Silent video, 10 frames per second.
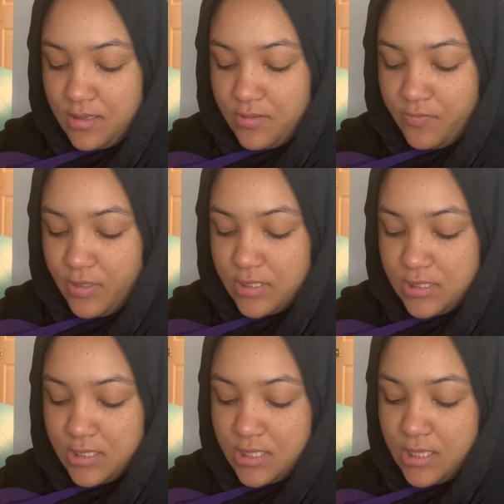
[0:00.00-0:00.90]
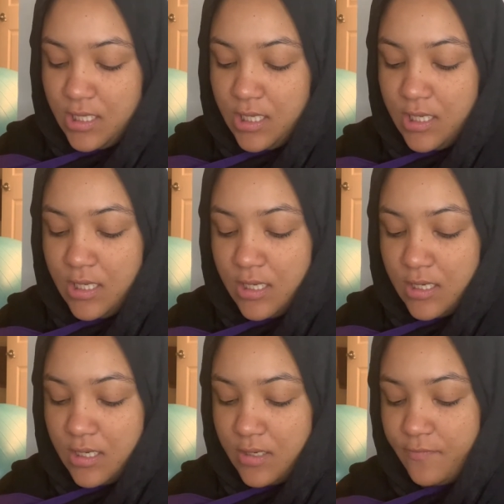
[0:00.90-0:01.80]
recently
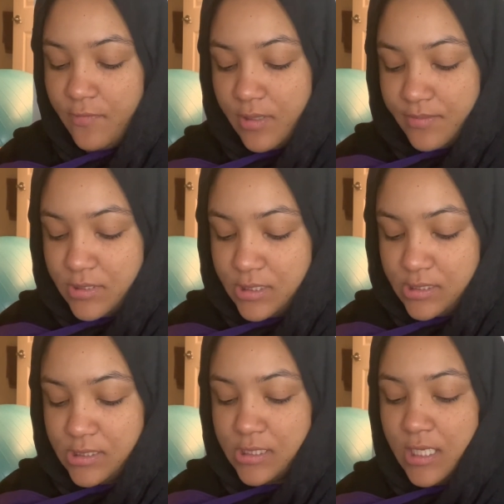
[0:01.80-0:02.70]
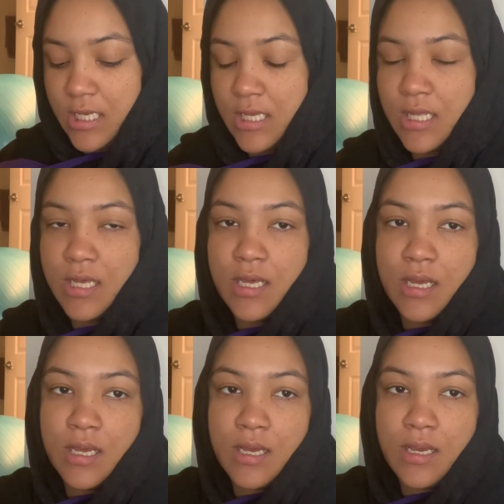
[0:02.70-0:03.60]
for them to see,
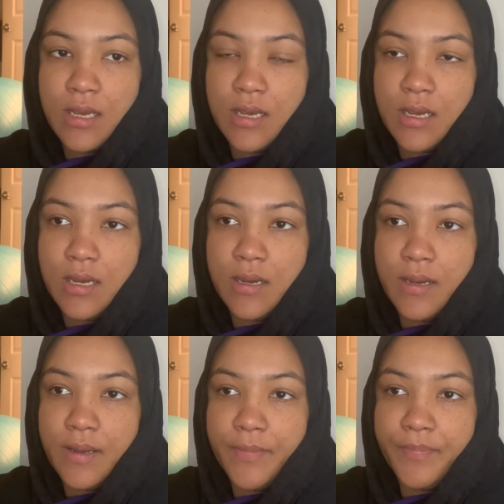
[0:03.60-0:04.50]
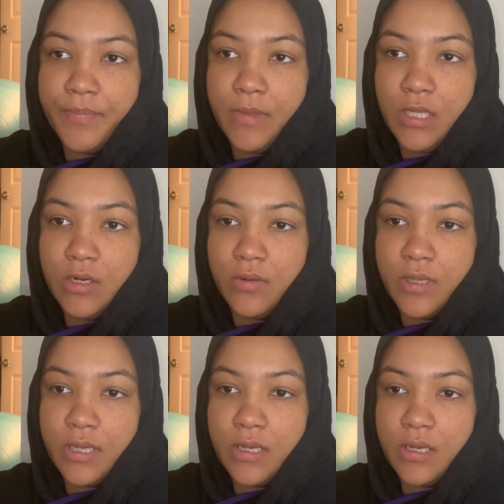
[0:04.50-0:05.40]
you know,
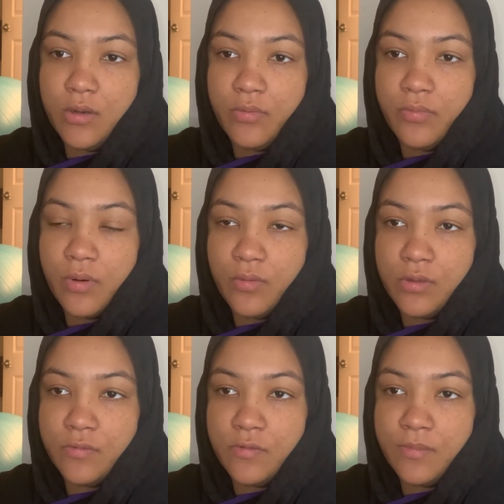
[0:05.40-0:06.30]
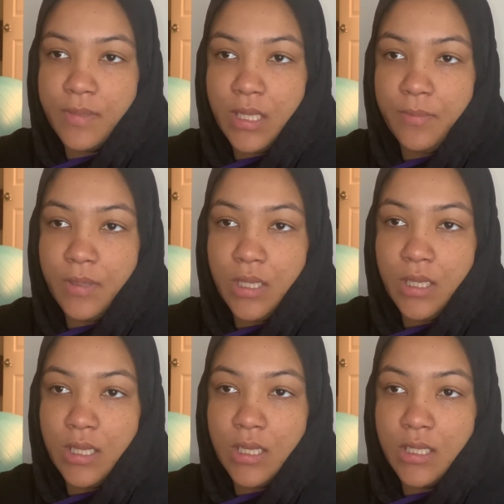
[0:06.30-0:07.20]
like growth of the
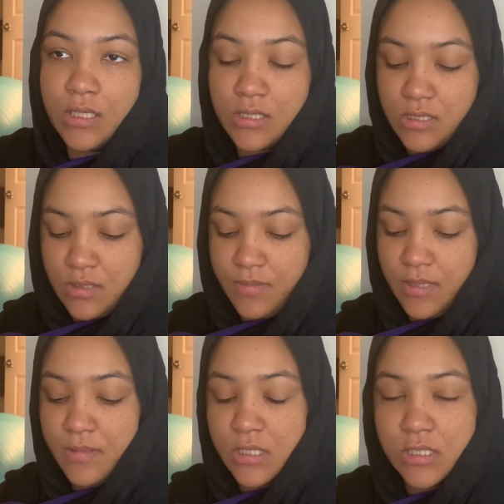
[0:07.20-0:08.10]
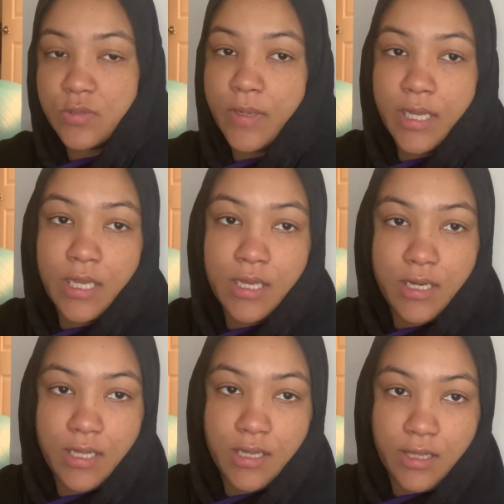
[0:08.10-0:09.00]
baby, and the baby is weighing in
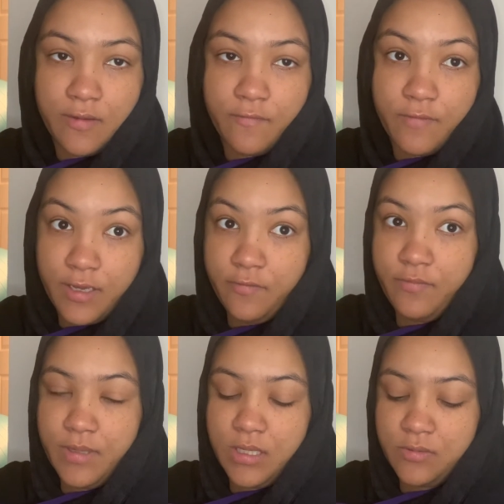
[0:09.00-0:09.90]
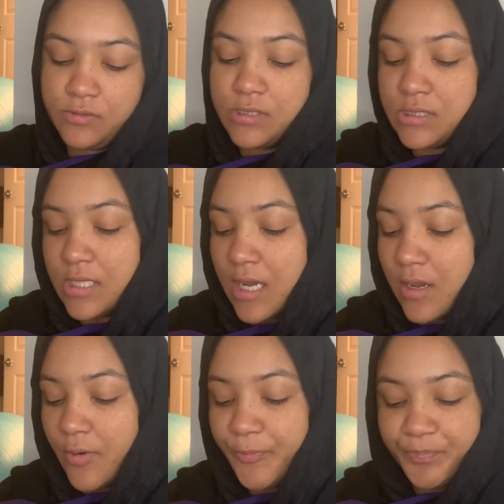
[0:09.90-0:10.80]
at like 5 pounds now,